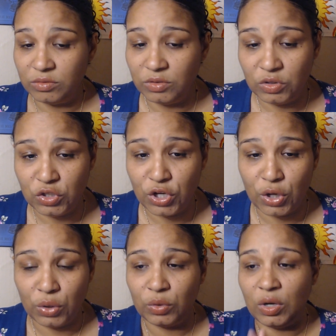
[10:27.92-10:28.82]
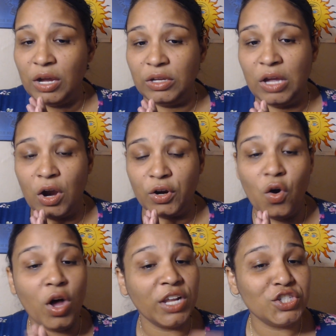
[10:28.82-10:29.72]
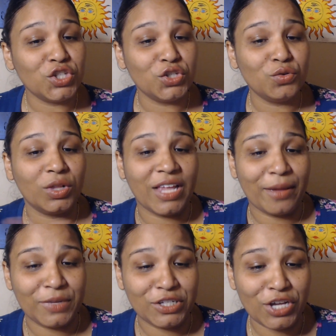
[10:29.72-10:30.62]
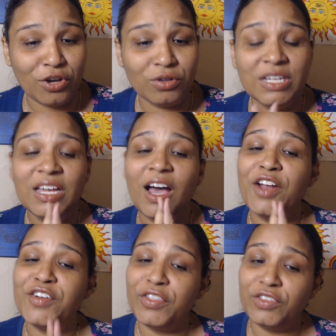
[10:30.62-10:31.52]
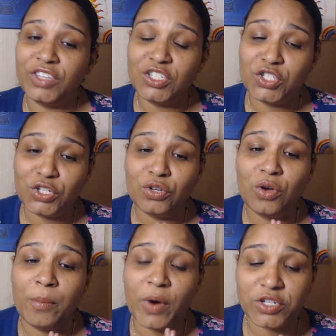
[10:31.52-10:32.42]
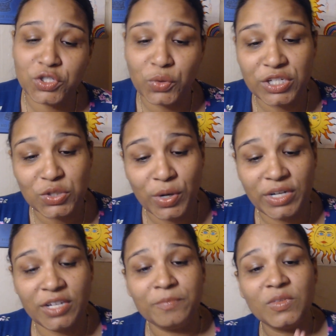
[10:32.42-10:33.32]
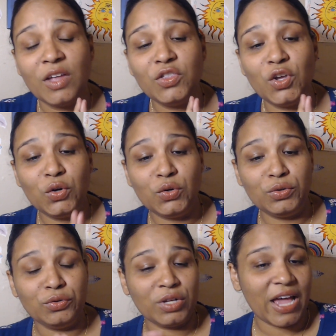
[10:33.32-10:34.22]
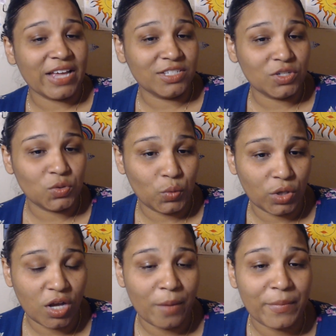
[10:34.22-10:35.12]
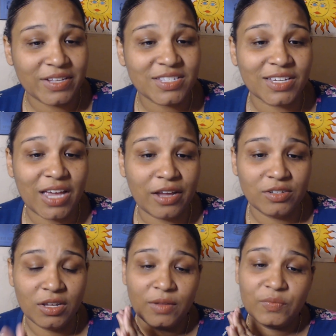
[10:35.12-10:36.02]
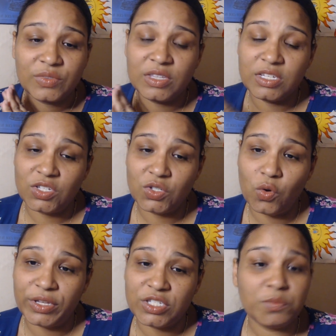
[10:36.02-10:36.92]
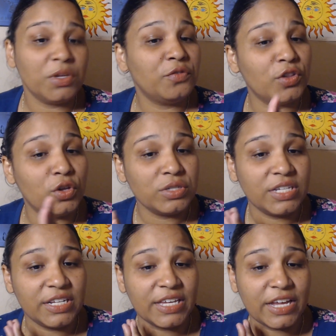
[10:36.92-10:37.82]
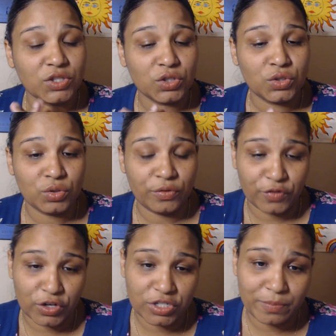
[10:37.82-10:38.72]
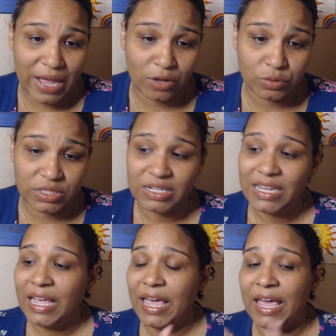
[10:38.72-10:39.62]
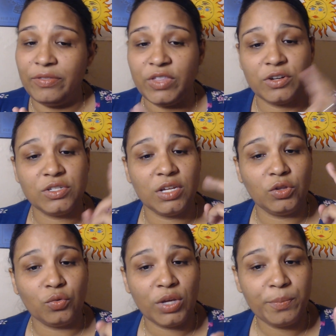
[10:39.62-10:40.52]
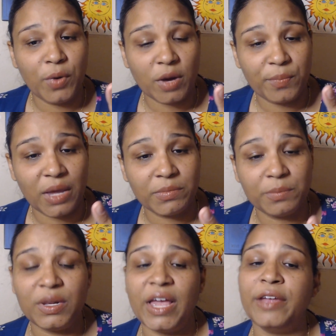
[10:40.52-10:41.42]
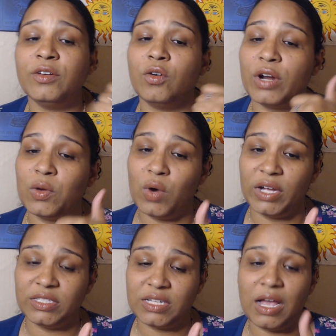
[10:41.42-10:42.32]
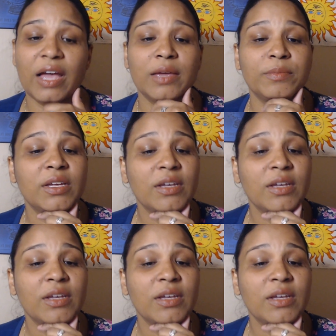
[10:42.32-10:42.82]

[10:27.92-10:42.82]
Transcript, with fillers: you know, are calling to you, let me know. Another thing too, March 2020, the hoodoo classes will commence again. This is going to be for those that didn't get to do the first bout. And there's a three-part payment plan or a one-time